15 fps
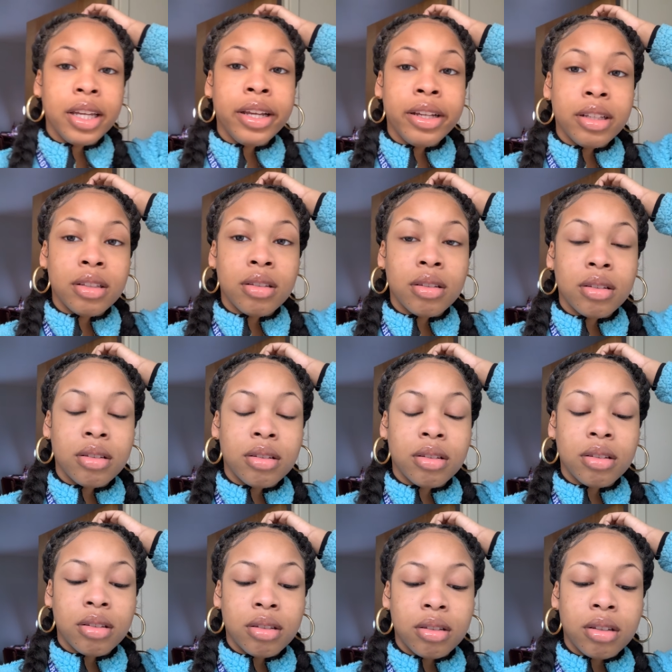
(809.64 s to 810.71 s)
eat
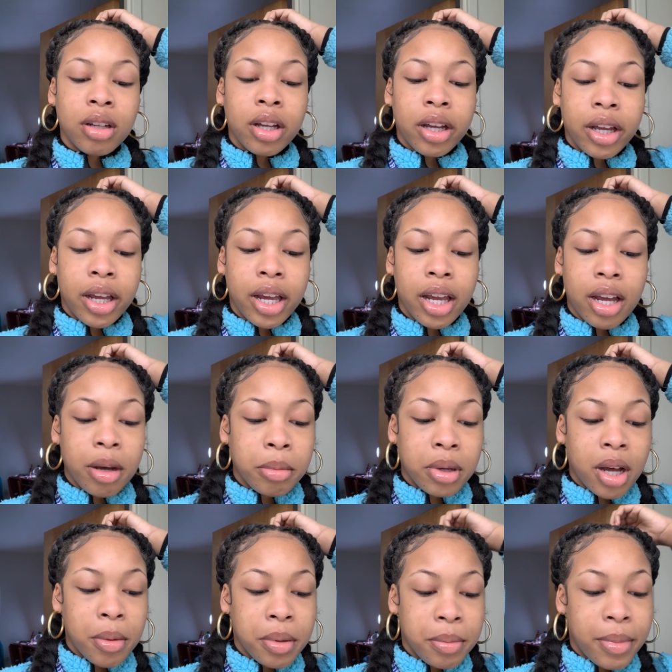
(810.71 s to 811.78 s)
and I'm
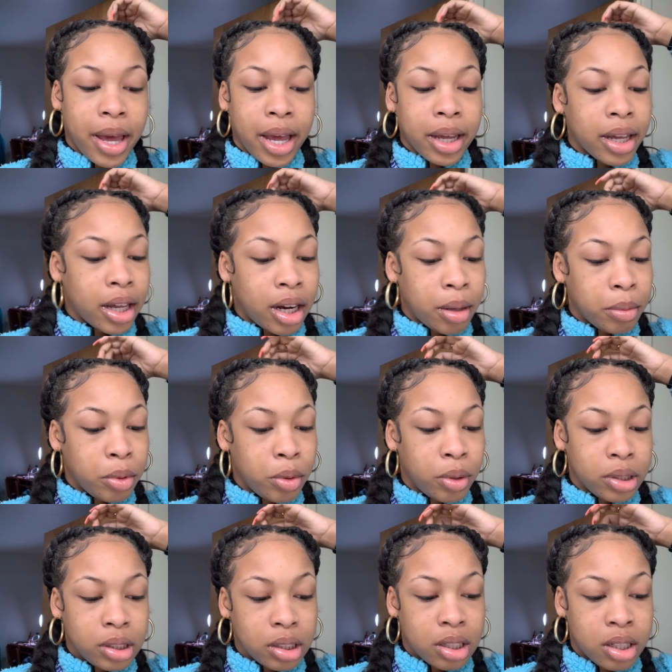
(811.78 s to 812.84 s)
coming back and I'm
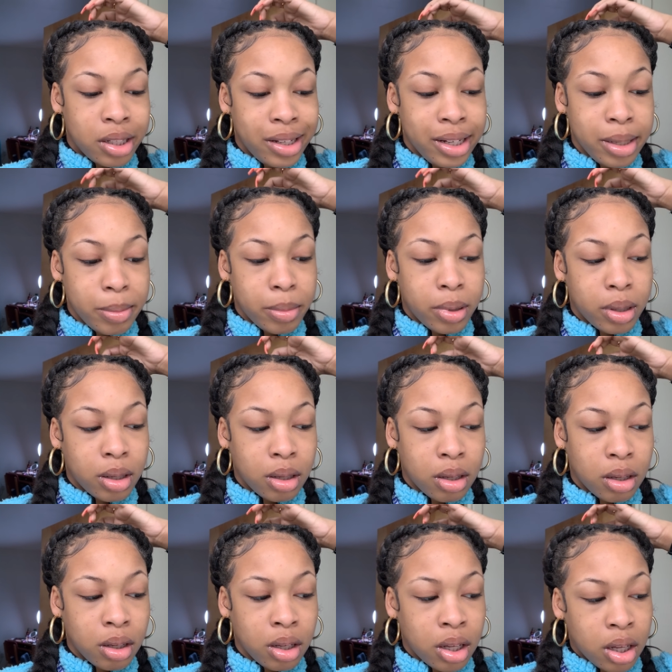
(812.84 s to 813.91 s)
going to sleep.
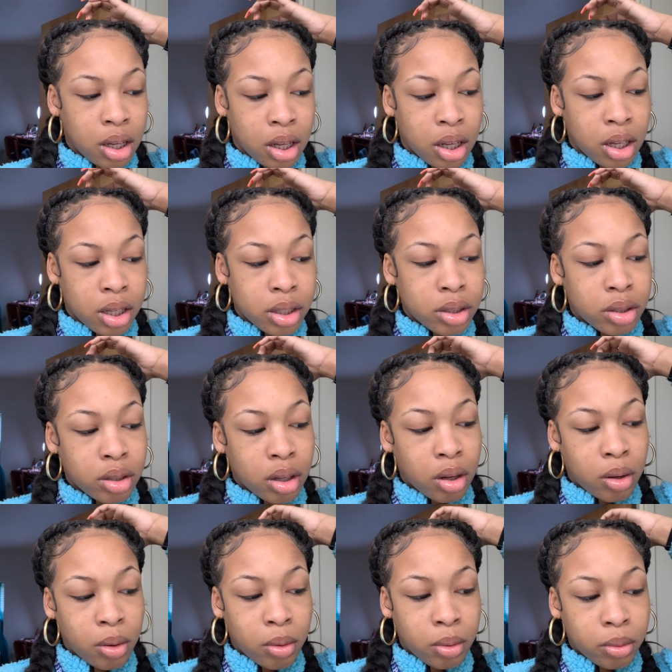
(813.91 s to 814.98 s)

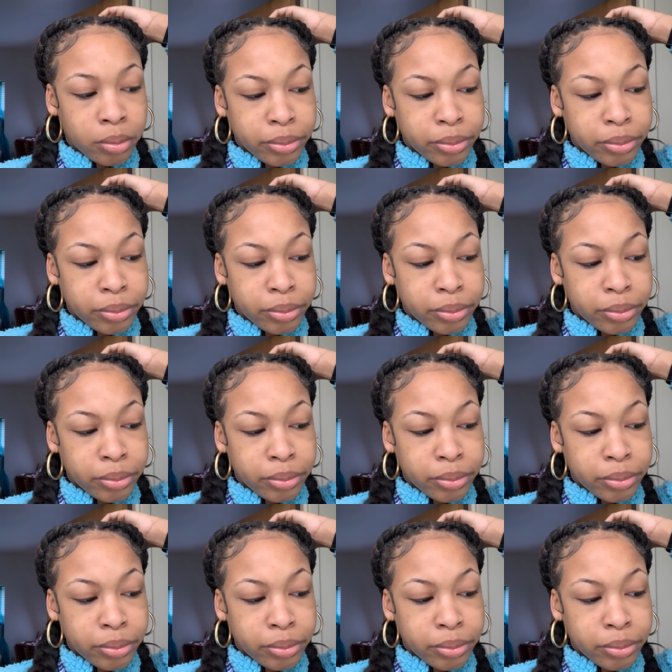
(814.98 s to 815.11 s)
So